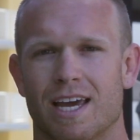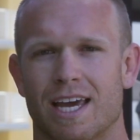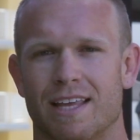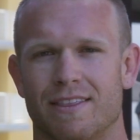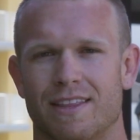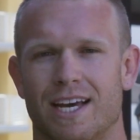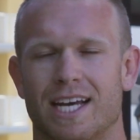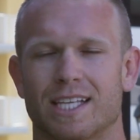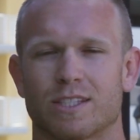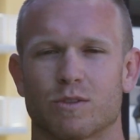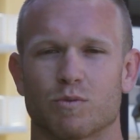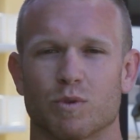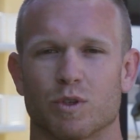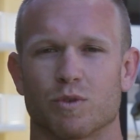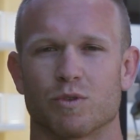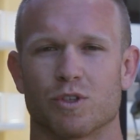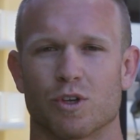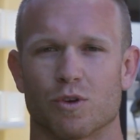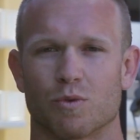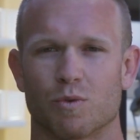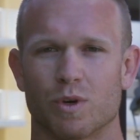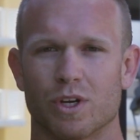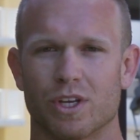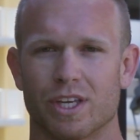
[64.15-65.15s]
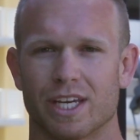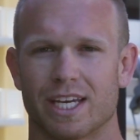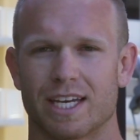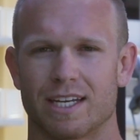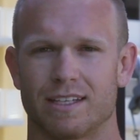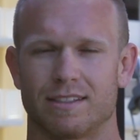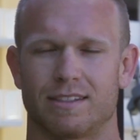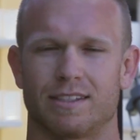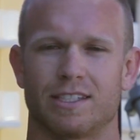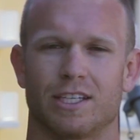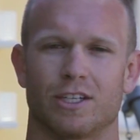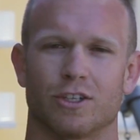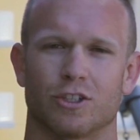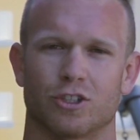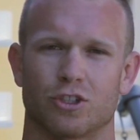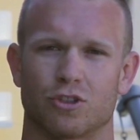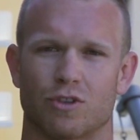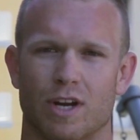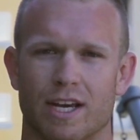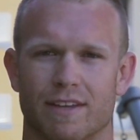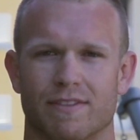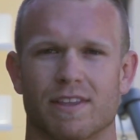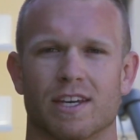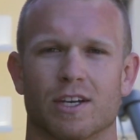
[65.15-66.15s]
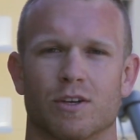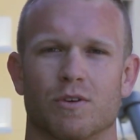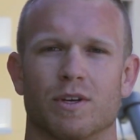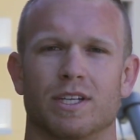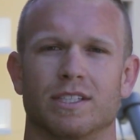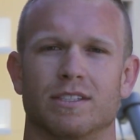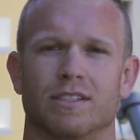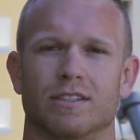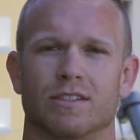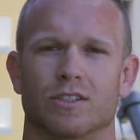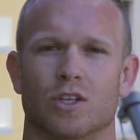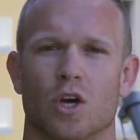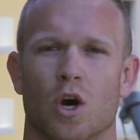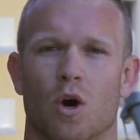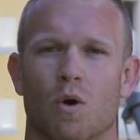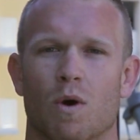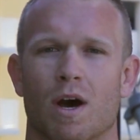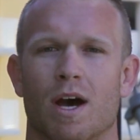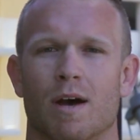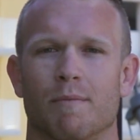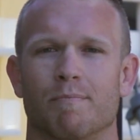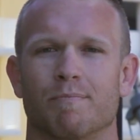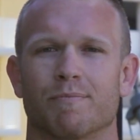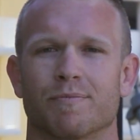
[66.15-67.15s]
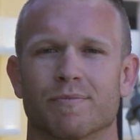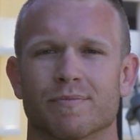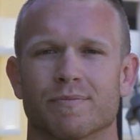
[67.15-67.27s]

and that's when you're really gonna see your strength increases go up.